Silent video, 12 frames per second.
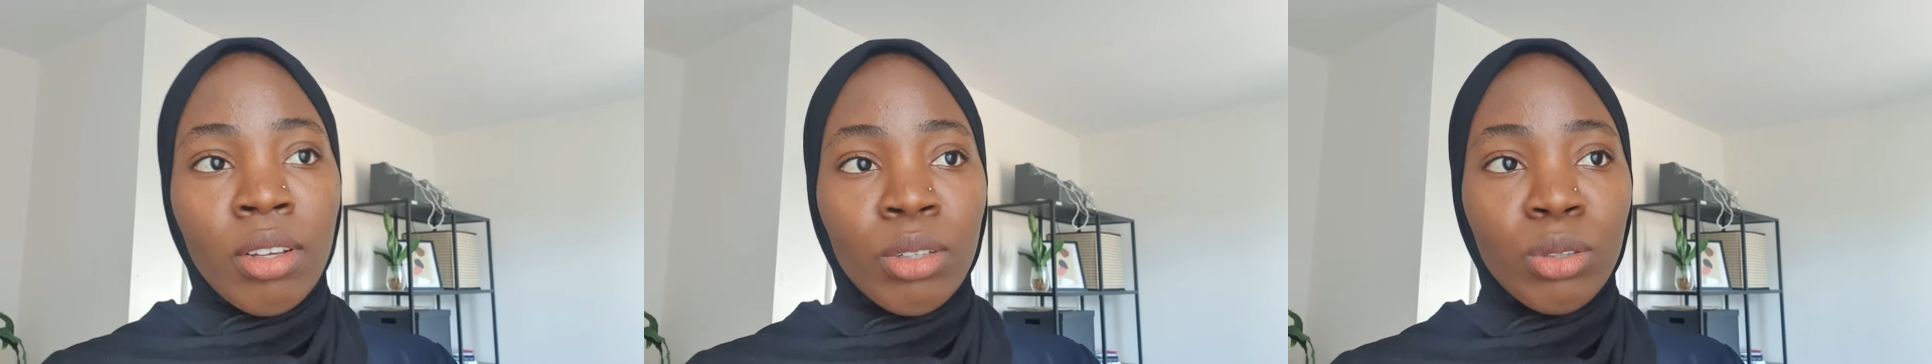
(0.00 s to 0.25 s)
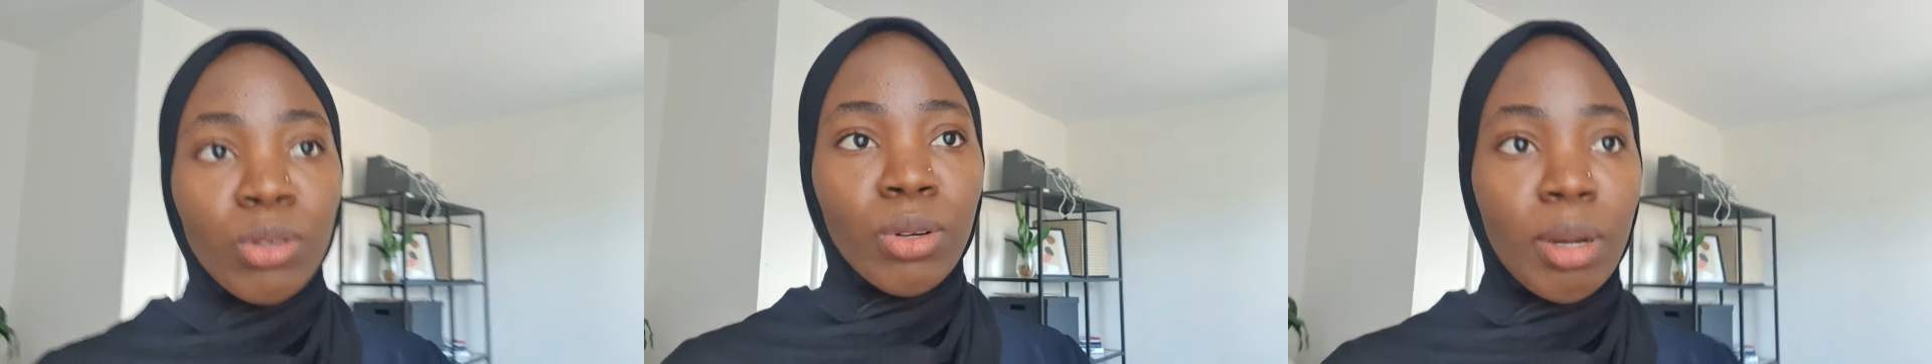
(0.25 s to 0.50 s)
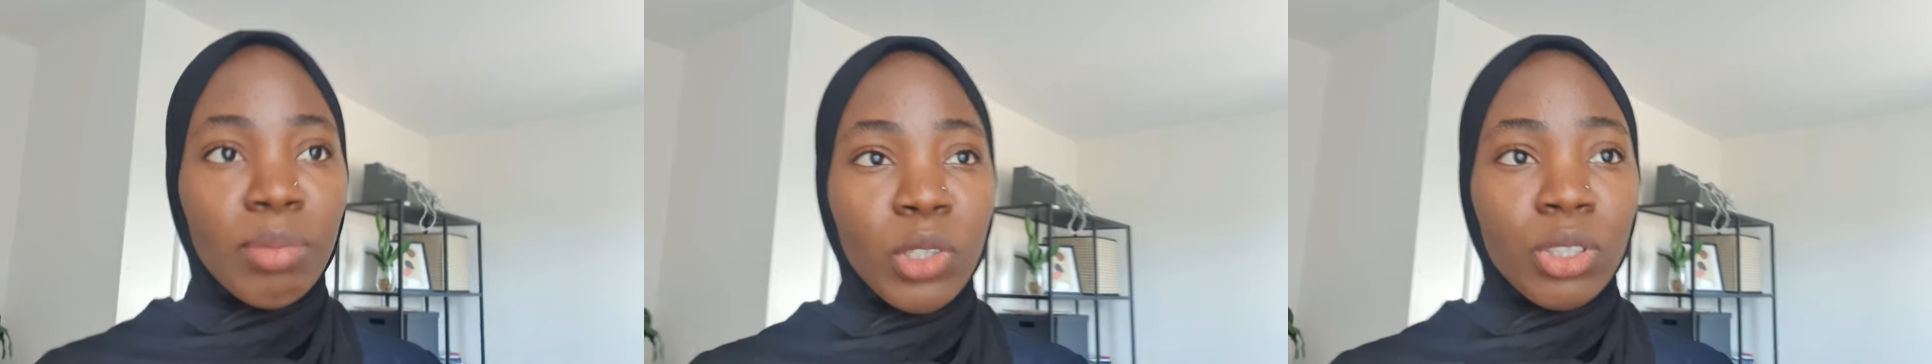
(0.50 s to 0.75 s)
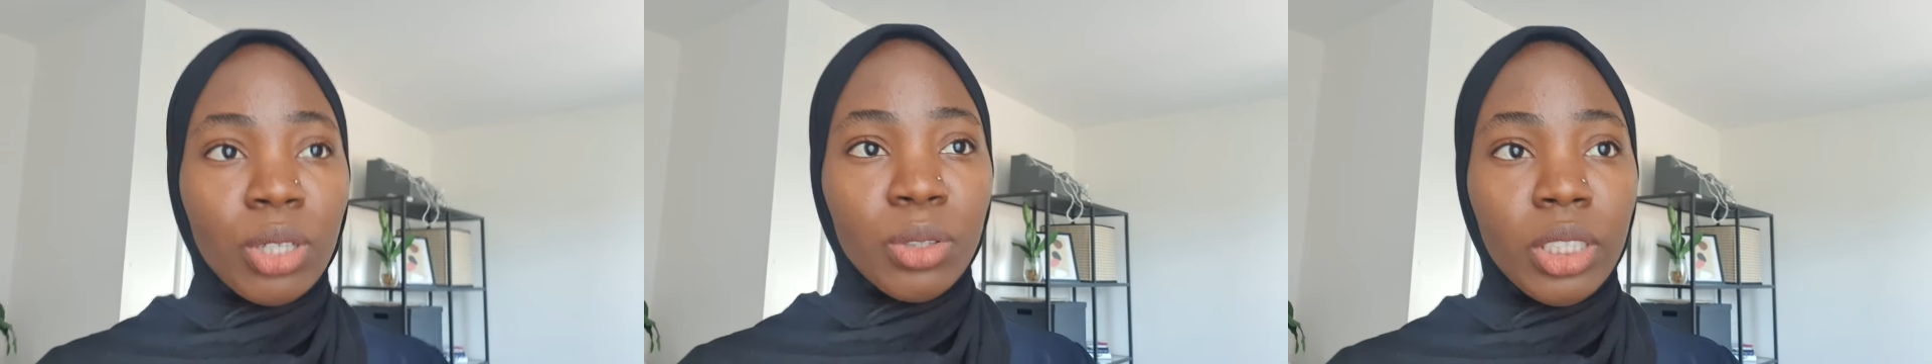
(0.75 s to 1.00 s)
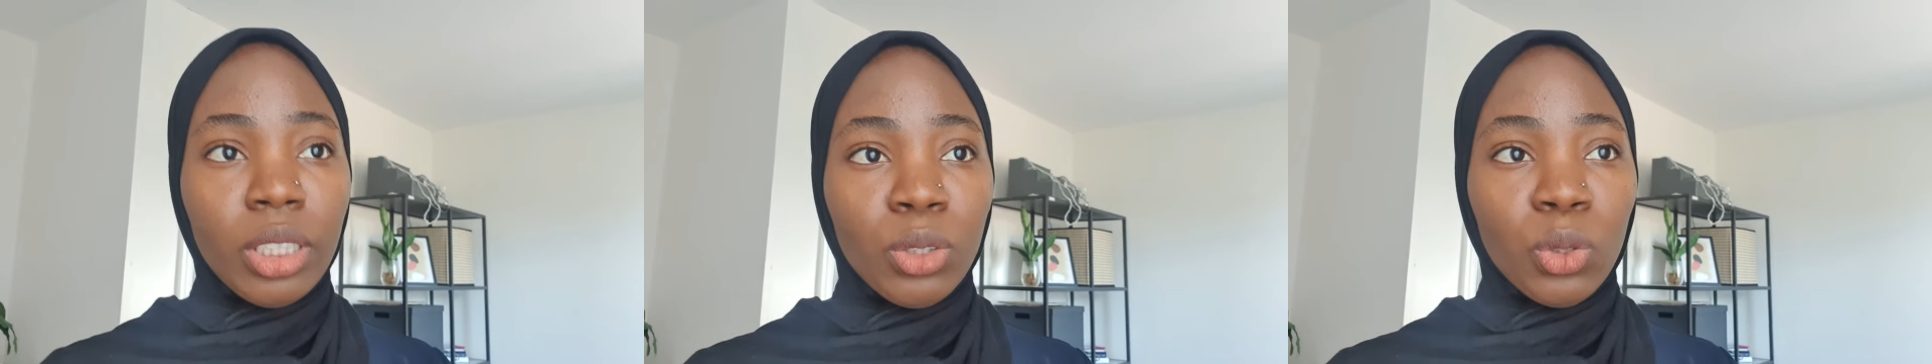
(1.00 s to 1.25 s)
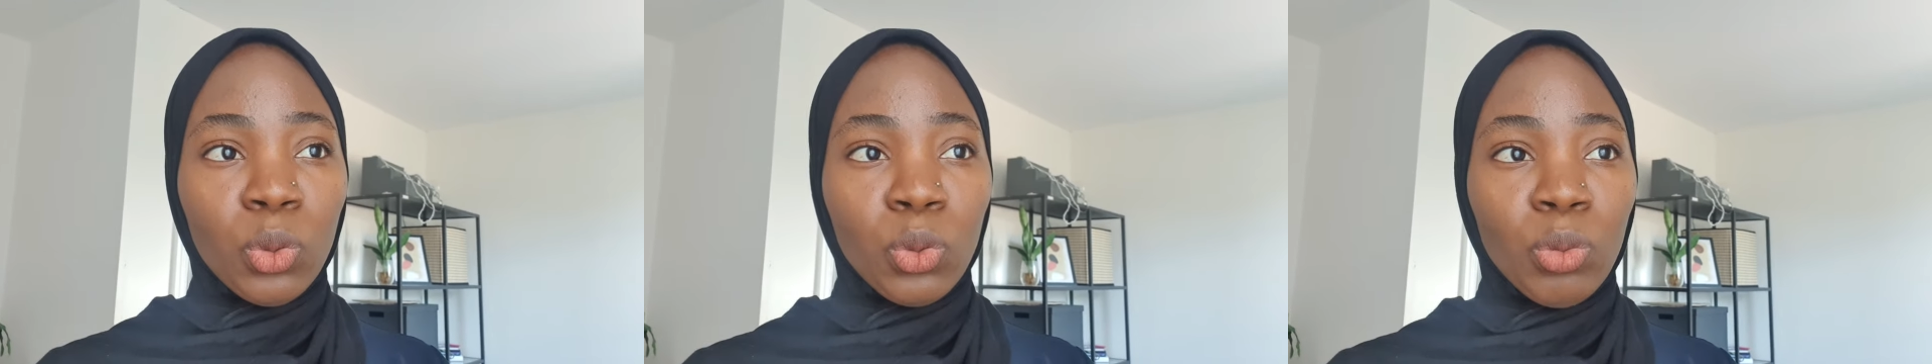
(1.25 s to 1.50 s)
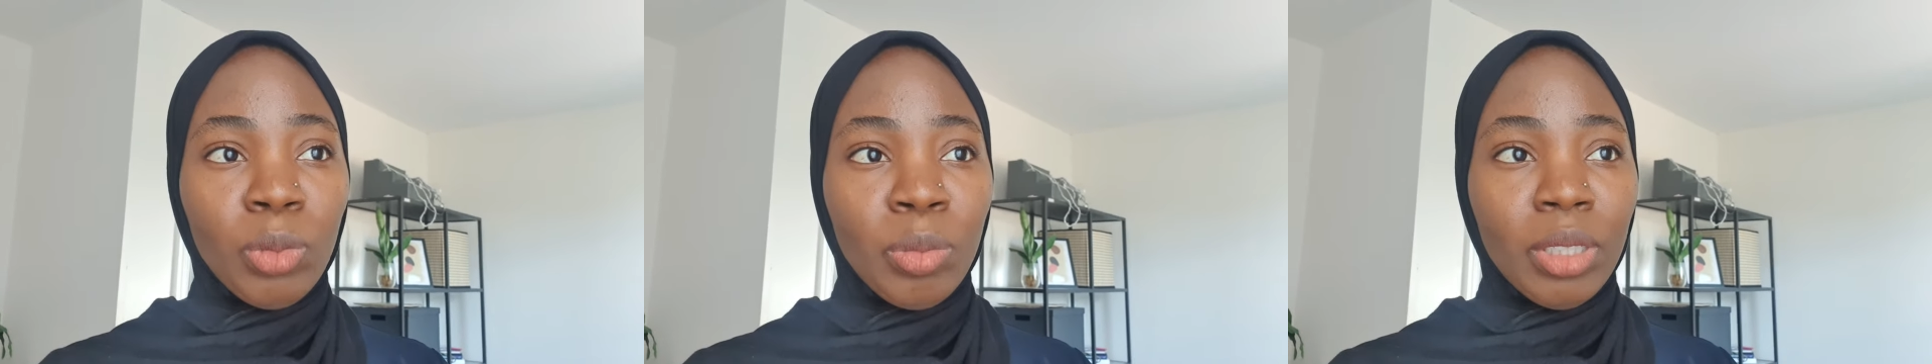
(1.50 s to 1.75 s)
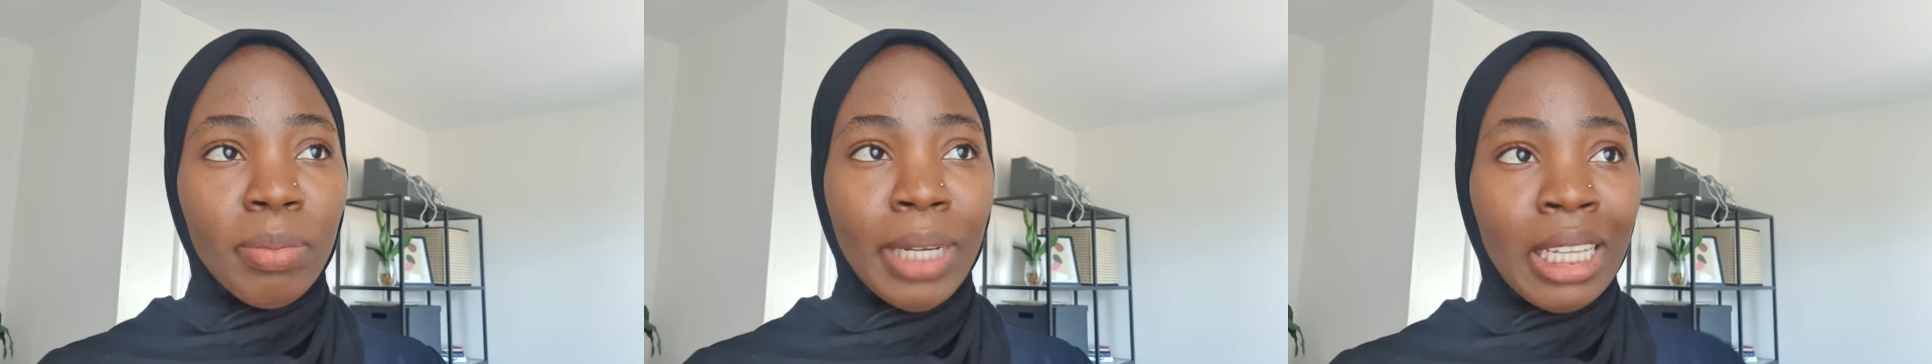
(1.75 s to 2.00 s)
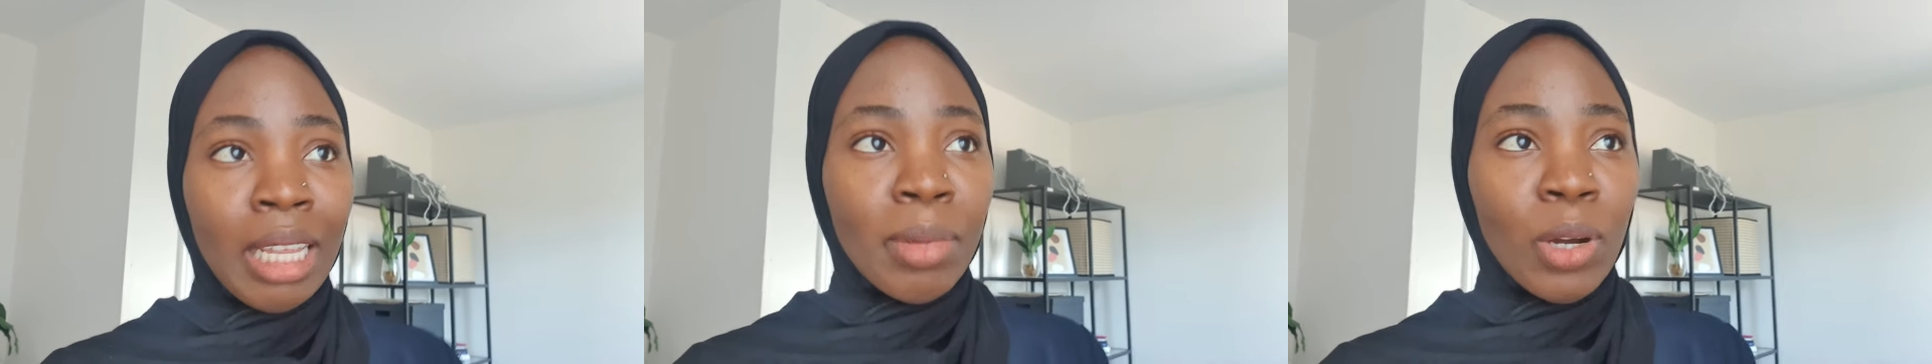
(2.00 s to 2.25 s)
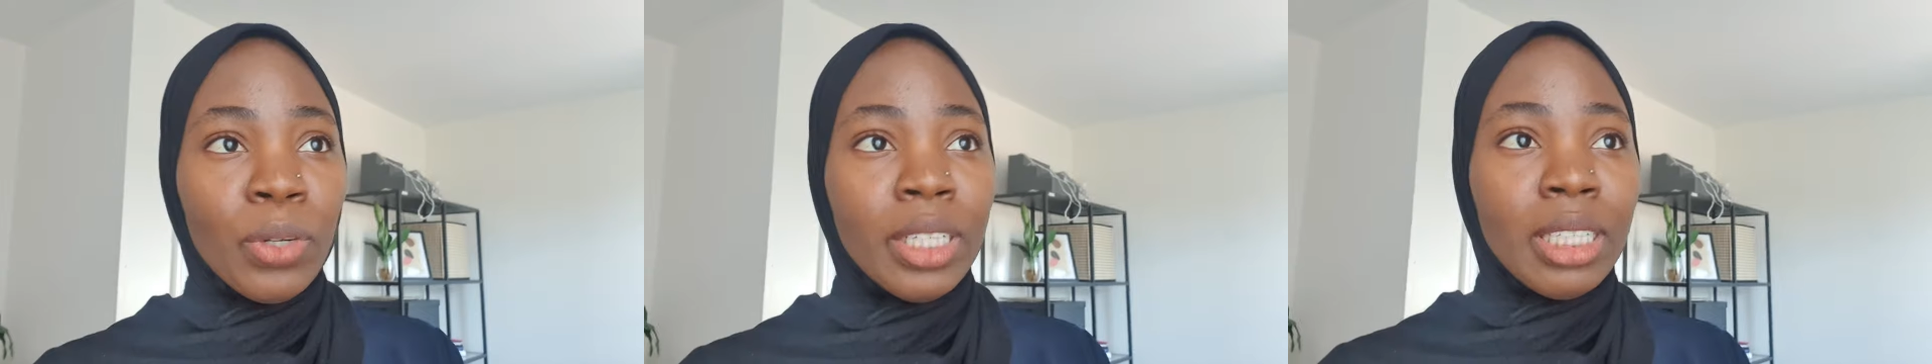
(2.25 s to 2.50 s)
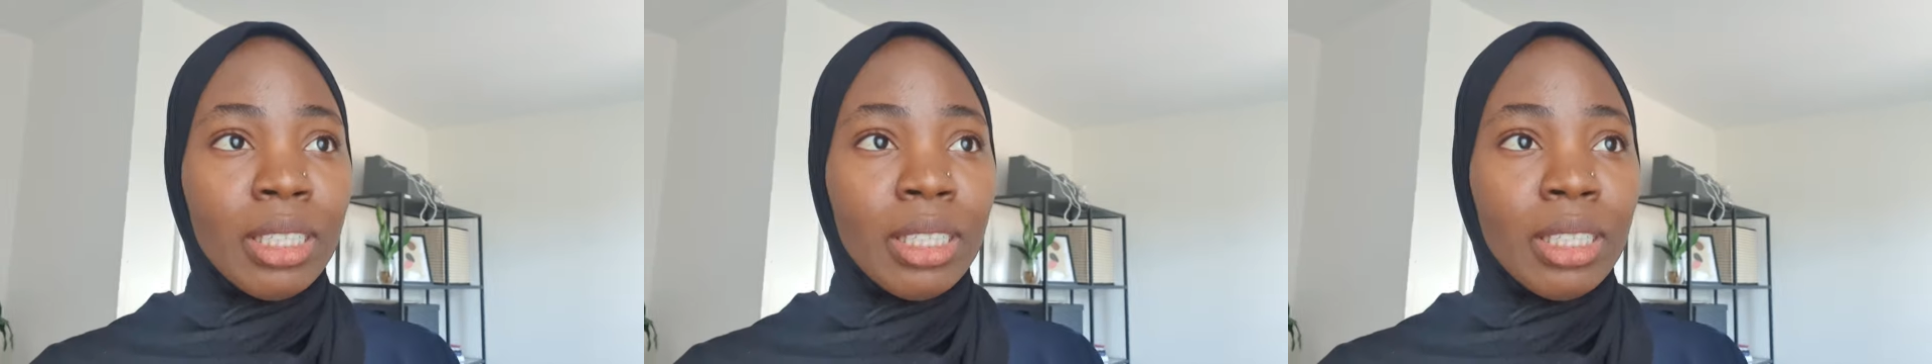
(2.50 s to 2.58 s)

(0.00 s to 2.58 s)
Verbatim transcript: So I'm not trying to take it to school. Maybe by the time I'll need